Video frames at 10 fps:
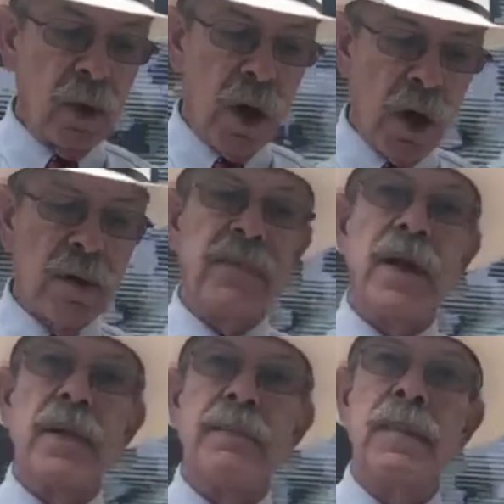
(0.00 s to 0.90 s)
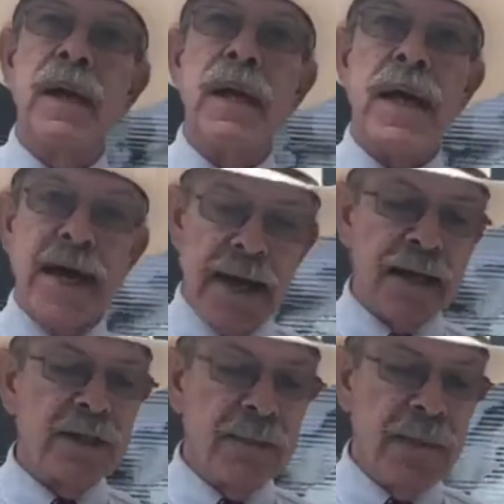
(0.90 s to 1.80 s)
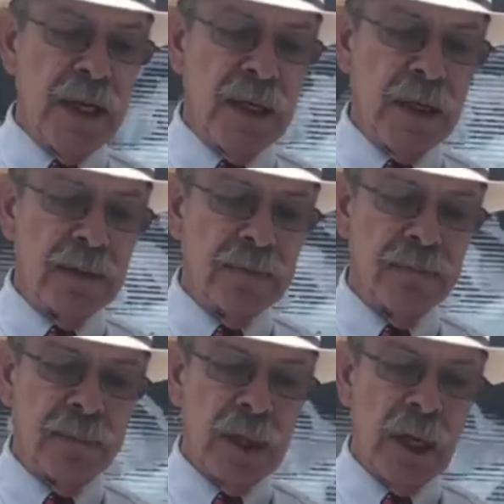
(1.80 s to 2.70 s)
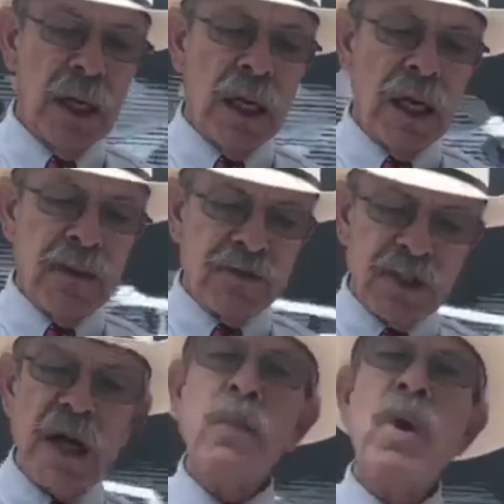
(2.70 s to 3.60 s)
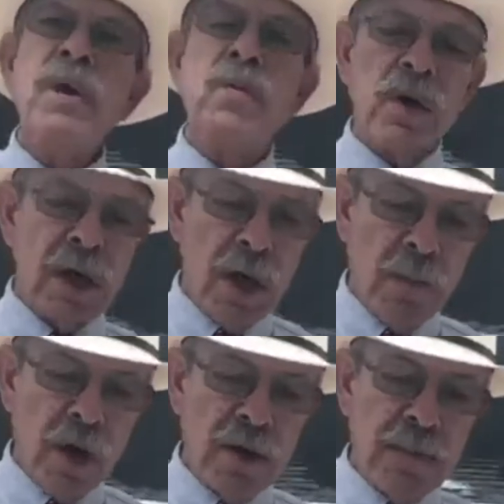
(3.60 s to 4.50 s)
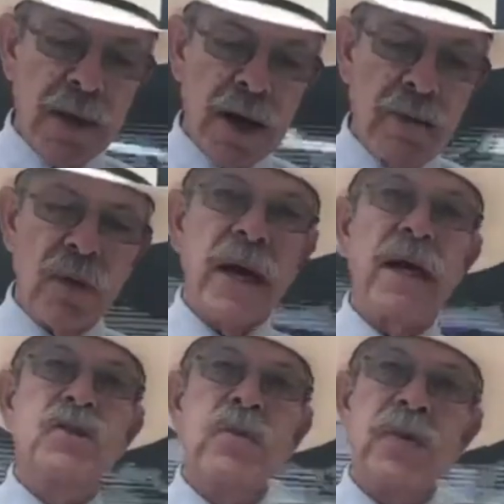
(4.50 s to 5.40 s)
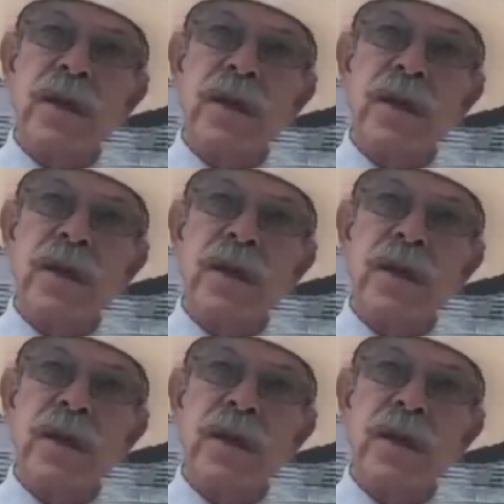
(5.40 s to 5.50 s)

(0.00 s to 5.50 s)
harm them and has admitted it. If someone were to come onto my ranch with the